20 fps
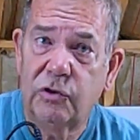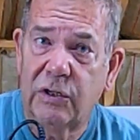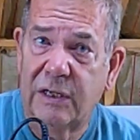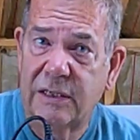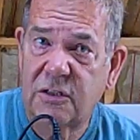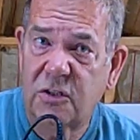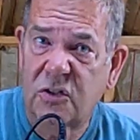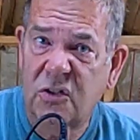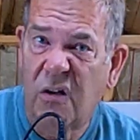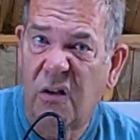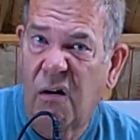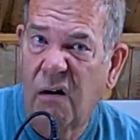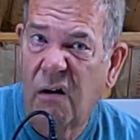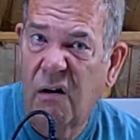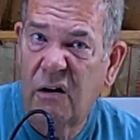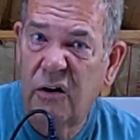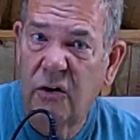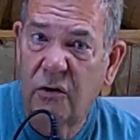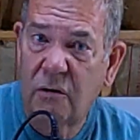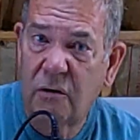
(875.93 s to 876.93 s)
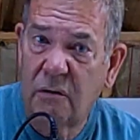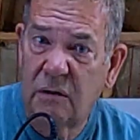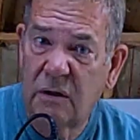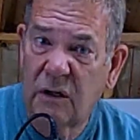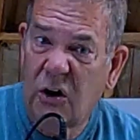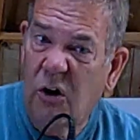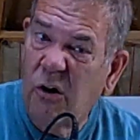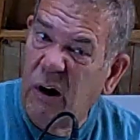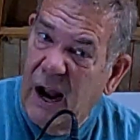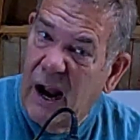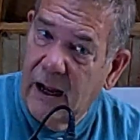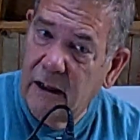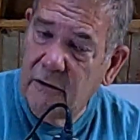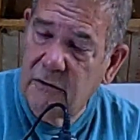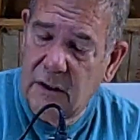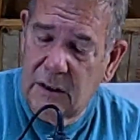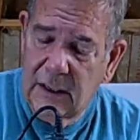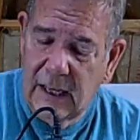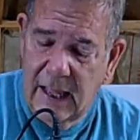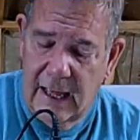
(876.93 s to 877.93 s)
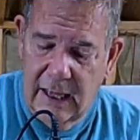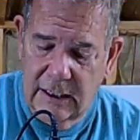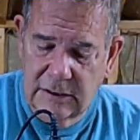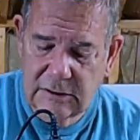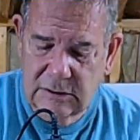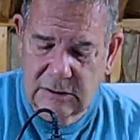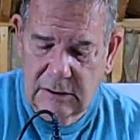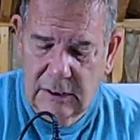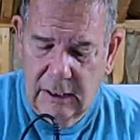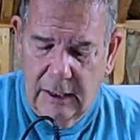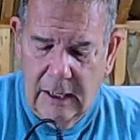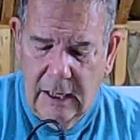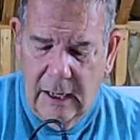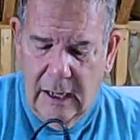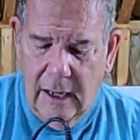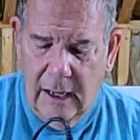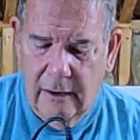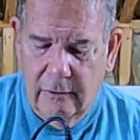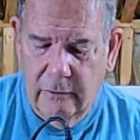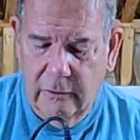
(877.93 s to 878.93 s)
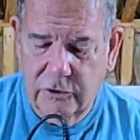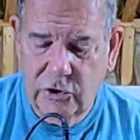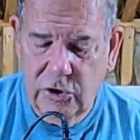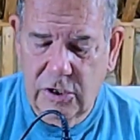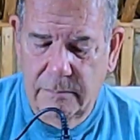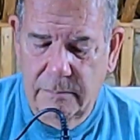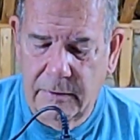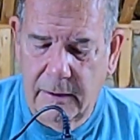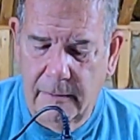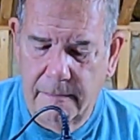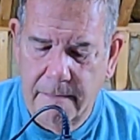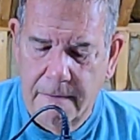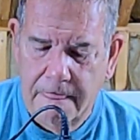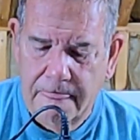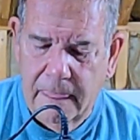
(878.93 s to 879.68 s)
chances are you're going to crack the glass or chip it.